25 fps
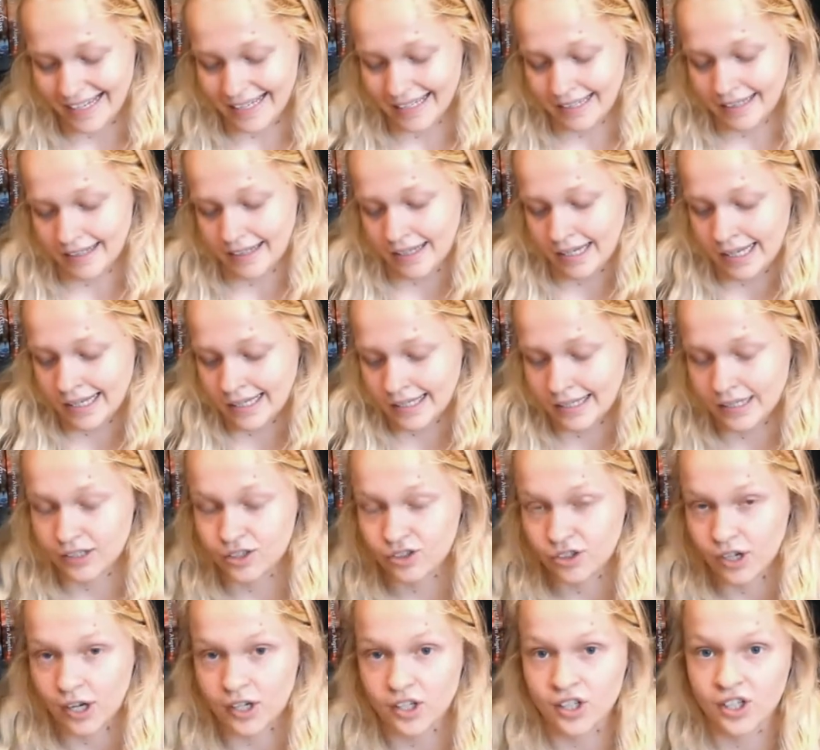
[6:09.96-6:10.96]
it, it's a
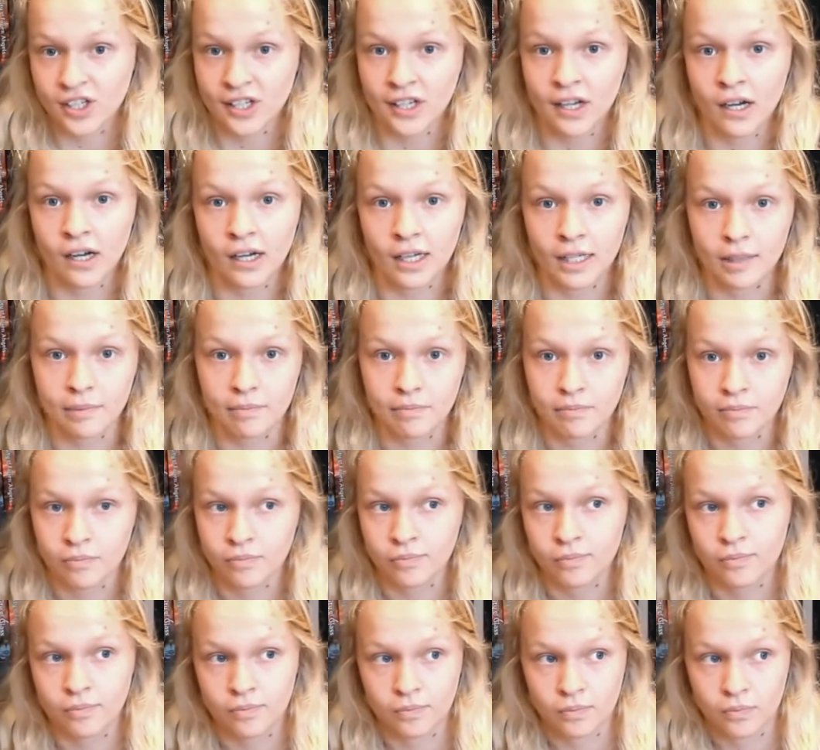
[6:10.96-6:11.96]
tragedy. I
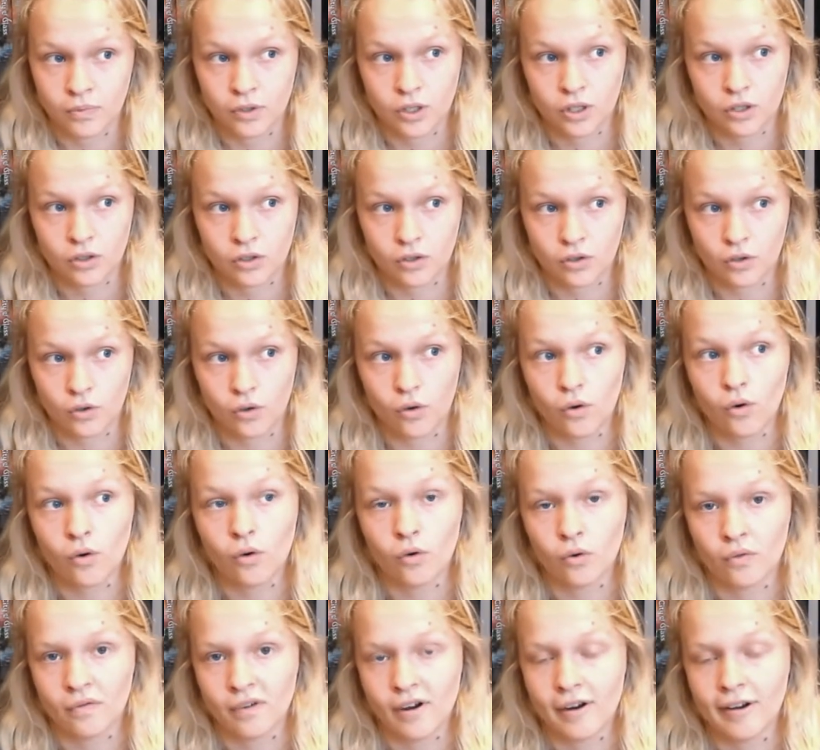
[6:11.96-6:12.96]

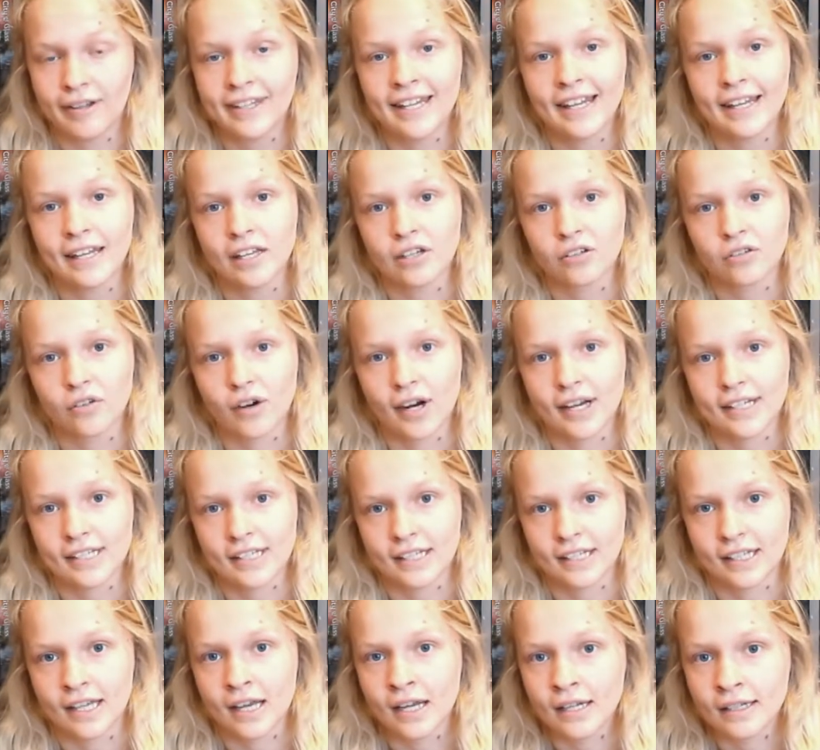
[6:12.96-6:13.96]
very nearly
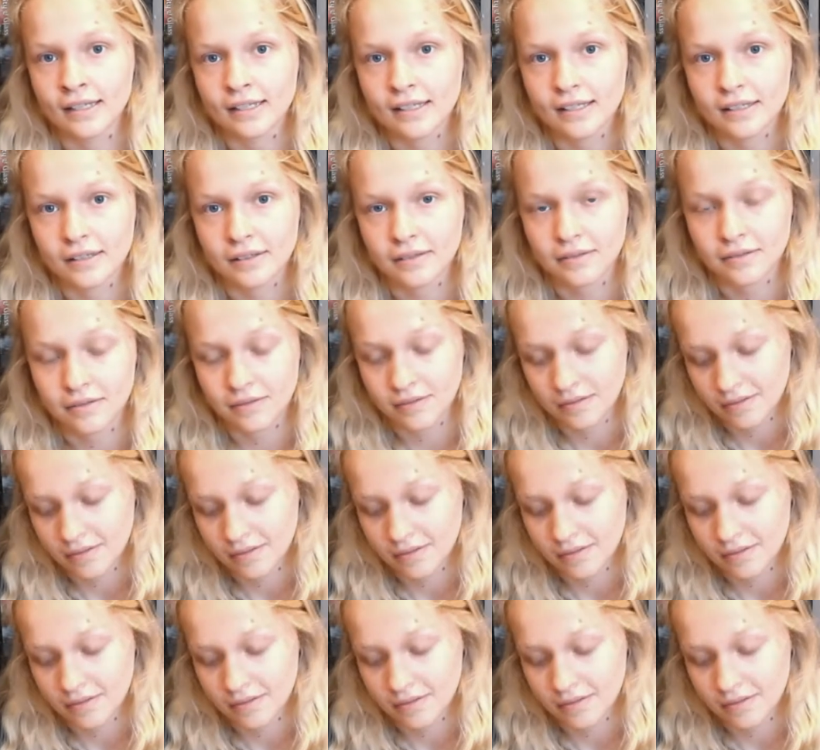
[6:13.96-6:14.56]
cried at the end.